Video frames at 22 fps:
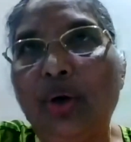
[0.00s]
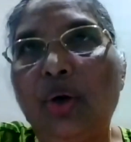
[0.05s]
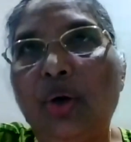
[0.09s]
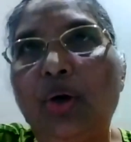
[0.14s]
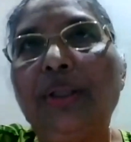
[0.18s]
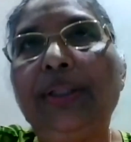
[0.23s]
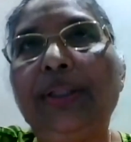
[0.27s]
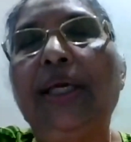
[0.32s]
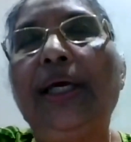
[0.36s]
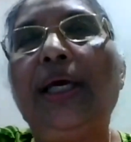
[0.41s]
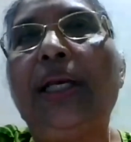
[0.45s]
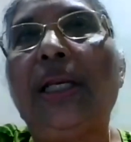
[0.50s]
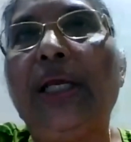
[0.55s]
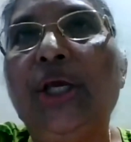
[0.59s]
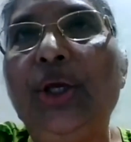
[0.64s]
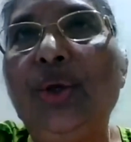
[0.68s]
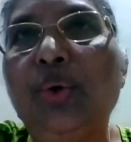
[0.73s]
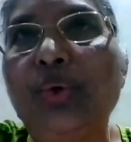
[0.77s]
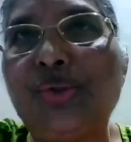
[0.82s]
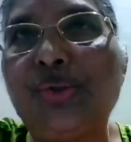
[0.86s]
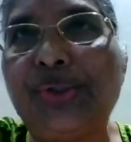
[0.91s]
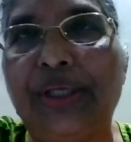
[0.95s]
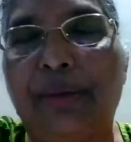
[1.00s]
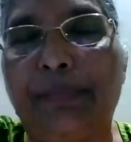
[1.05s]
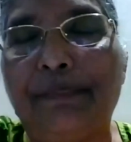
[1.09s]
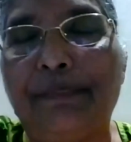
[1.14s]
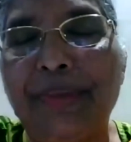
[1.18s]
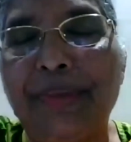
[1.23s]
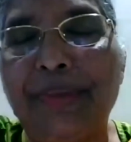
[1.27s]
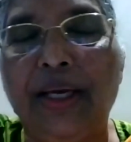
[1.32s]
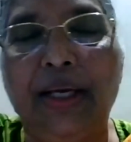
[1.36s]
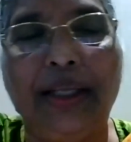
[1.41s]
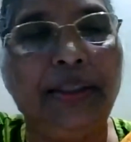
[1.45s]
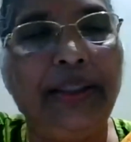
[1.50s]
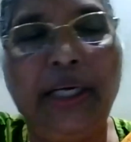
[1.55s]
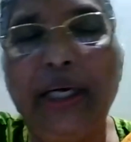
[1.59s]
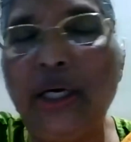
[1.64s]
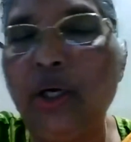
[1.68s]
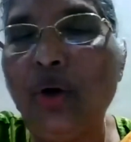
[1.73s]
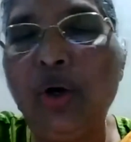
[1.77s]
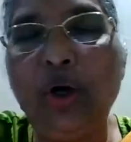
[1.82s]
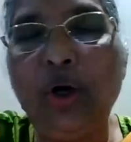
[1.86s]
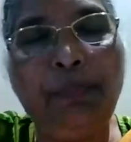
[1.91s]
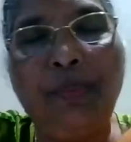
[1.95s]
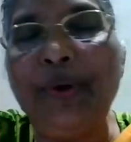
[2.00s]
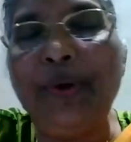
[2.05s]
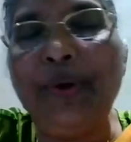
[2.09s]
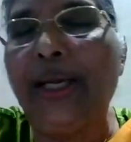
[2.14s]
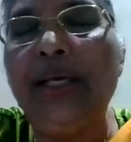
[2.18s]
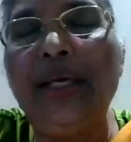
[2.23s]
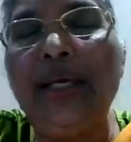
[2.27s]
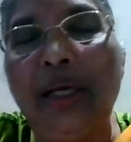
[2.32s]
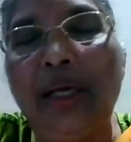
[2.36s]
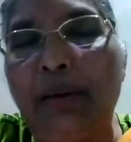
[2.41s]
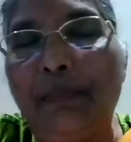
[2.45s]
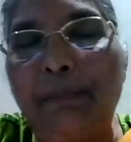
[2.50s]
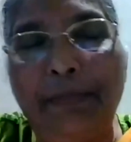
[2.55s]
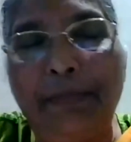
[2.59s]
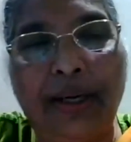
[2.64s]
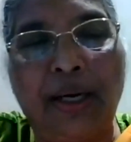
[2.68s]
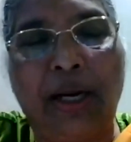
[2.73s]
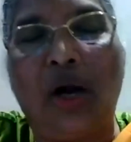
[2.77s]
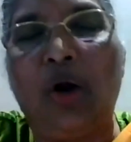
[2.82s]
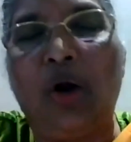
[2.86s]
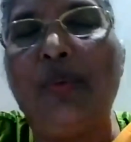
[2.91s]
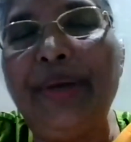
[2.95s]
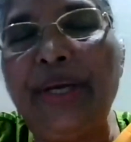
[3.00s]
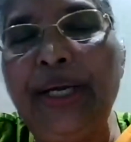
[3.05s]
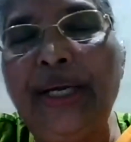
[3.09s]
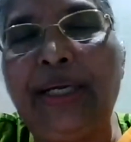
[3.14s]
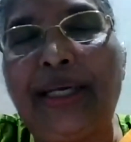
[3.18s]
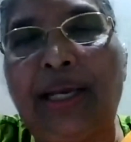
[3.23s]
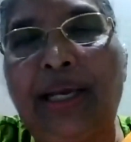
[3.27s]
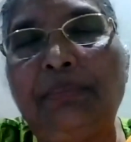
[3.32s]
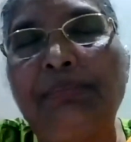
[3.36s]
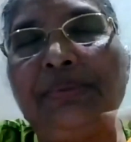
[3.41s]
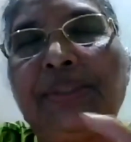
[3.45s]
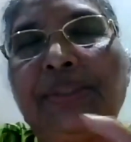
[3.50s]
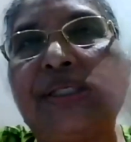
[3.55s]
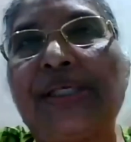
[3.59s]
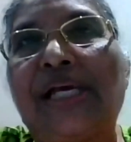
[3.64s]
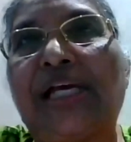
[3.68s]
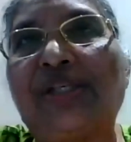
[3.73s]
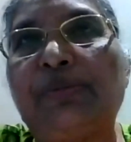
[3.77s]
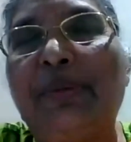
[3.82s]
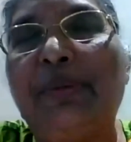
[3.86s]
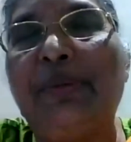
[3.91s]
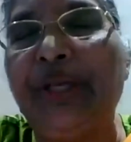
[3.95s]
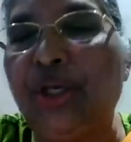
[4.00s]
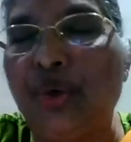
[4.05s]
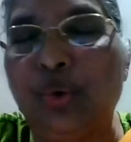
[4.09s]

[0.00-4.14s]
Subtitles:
all they reuse them, they don't put any number how many times this has been